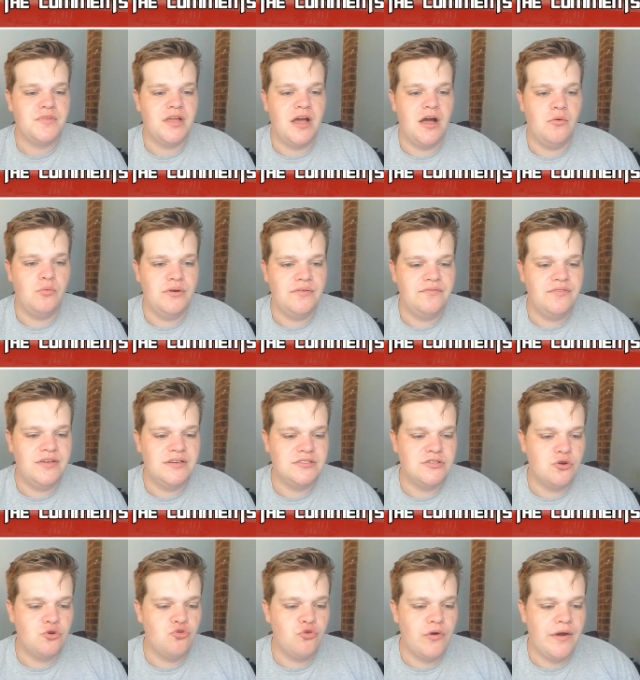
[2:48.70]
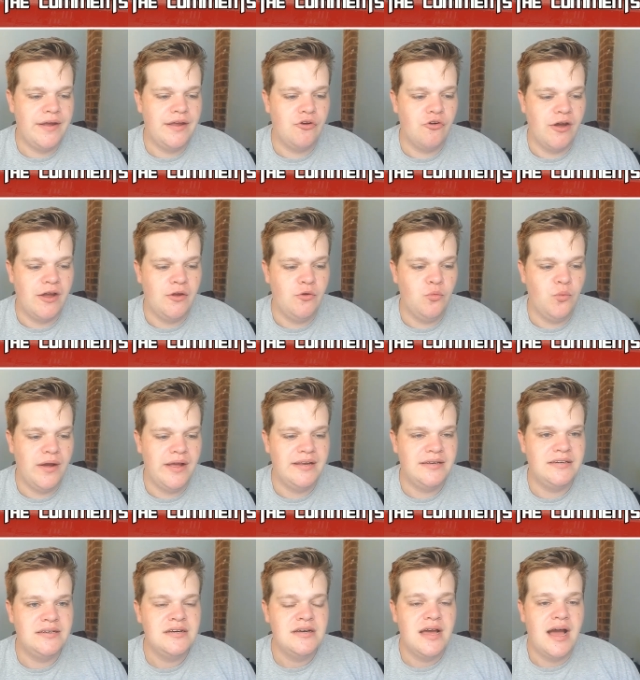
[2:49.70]
with this great
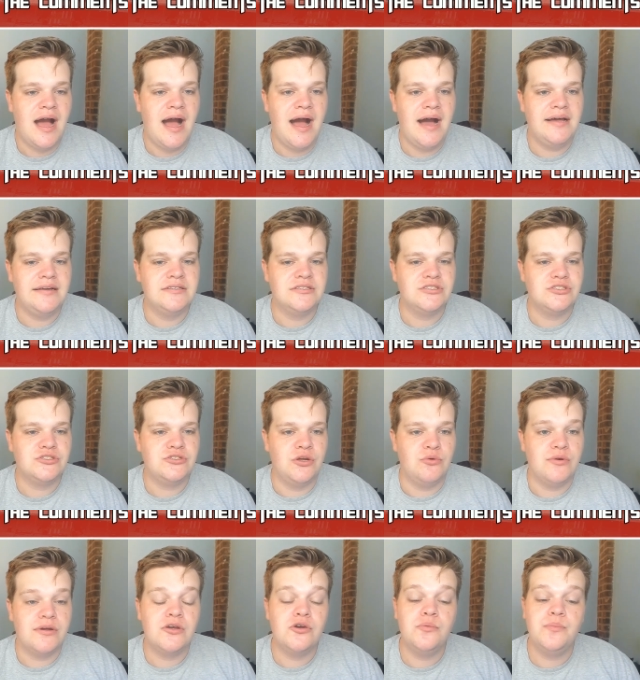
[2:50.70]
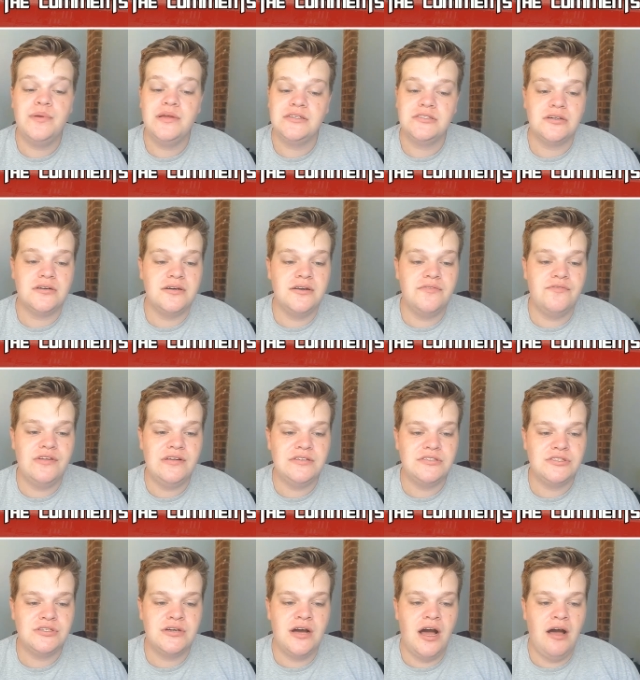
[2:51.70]
win, and it could be a sign of
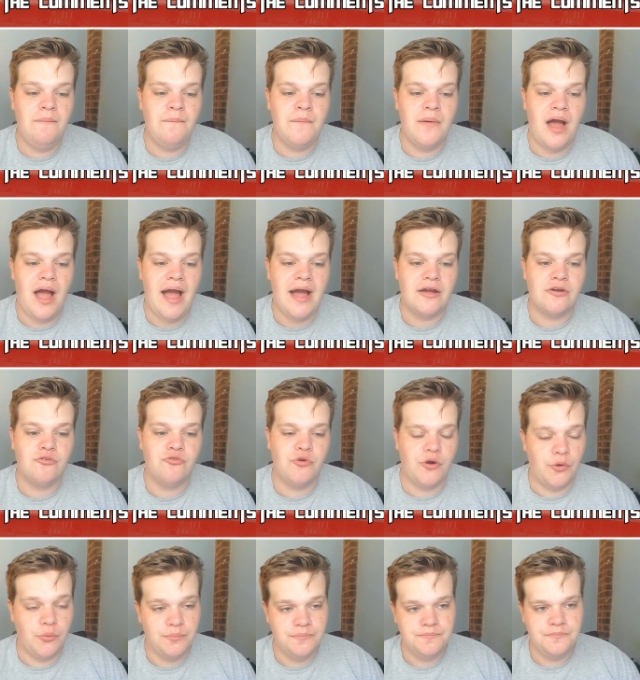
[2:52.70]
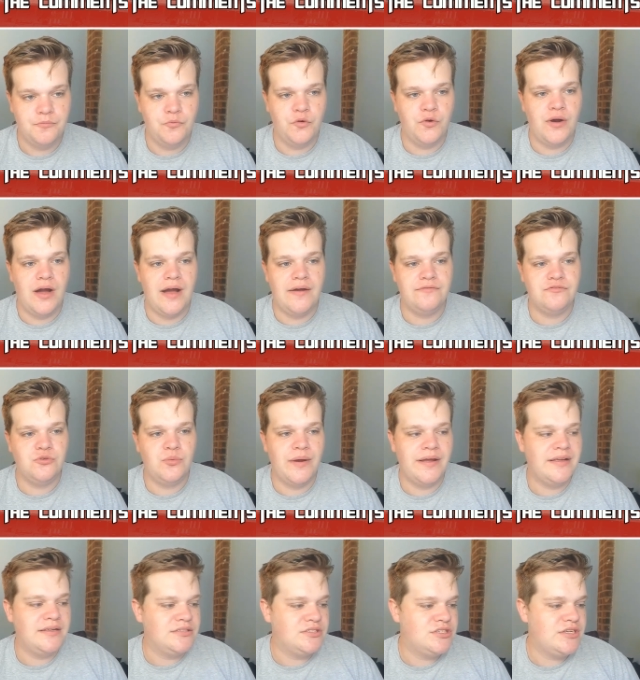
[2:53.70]
things to come at Crewe. We'll have to
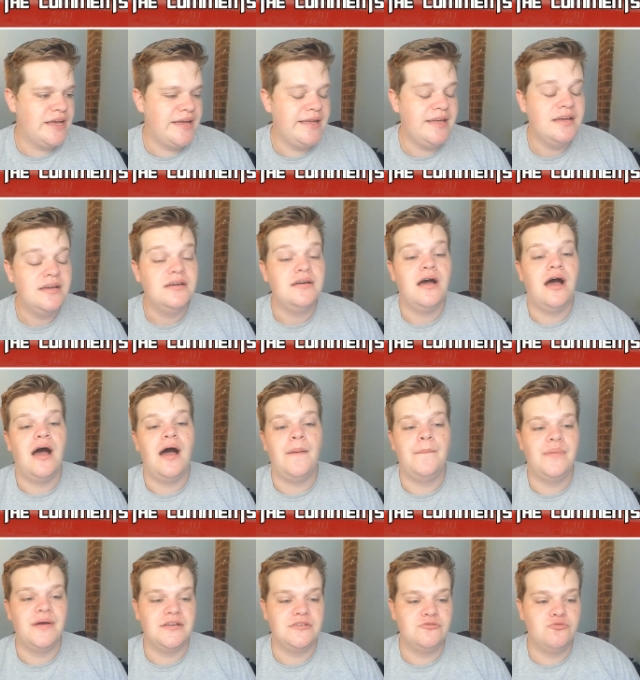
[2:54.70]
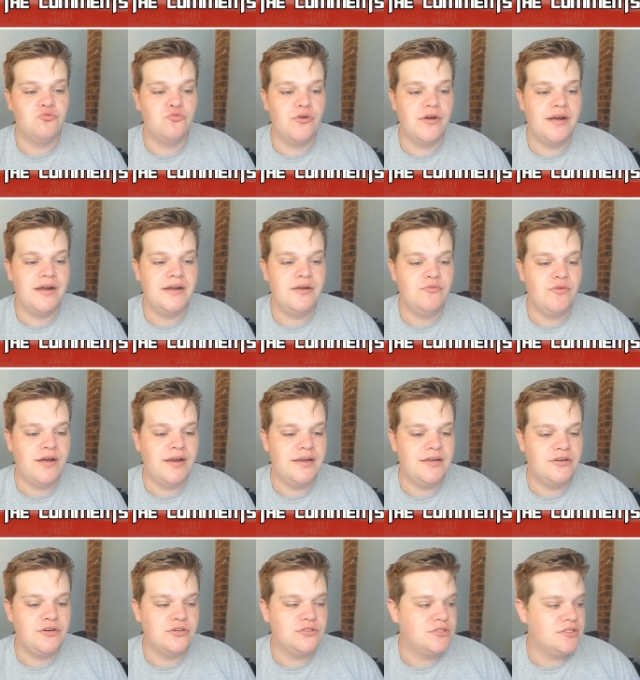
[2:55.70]
wait and see, but it's really, really
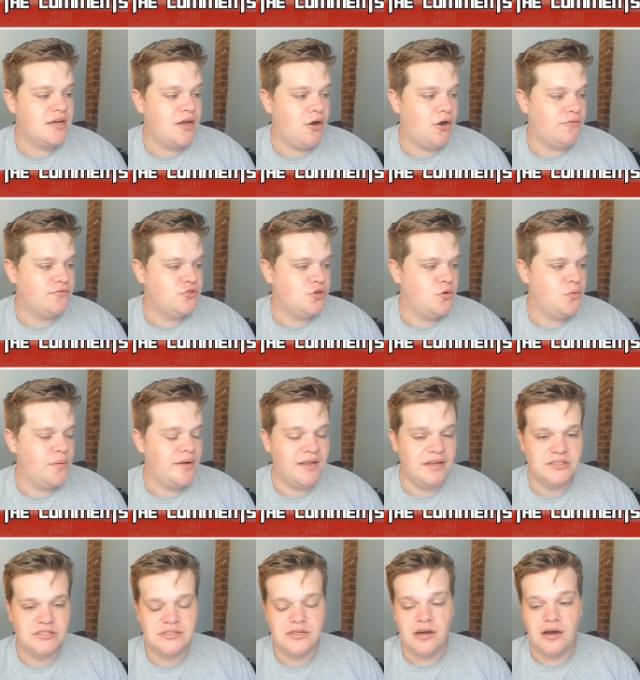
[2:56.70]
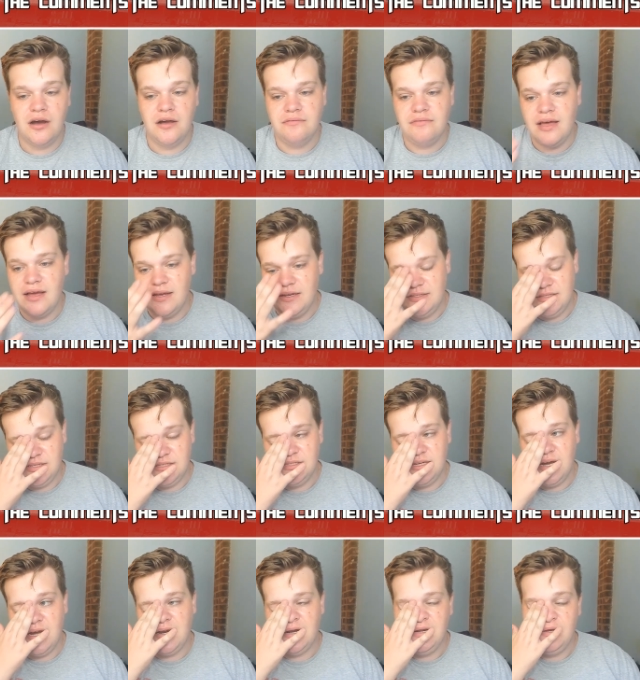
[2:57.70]
good to get off to a winning start, and that is
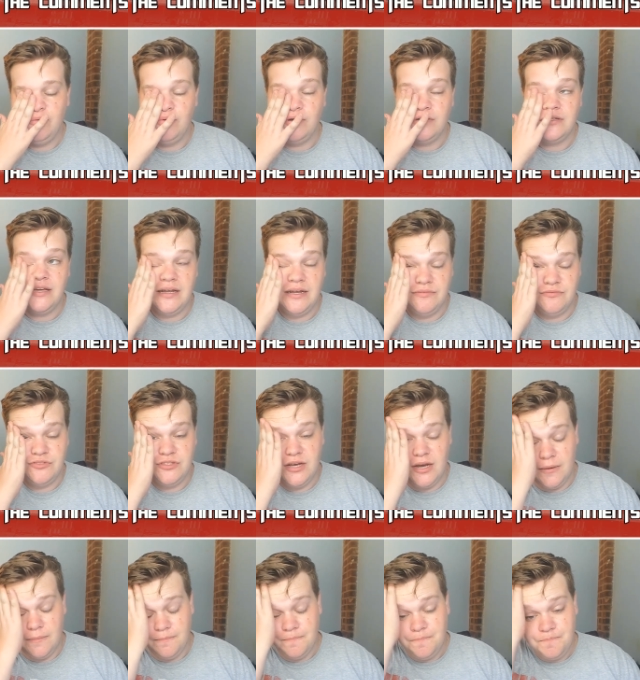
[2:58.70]
exactly what they have done.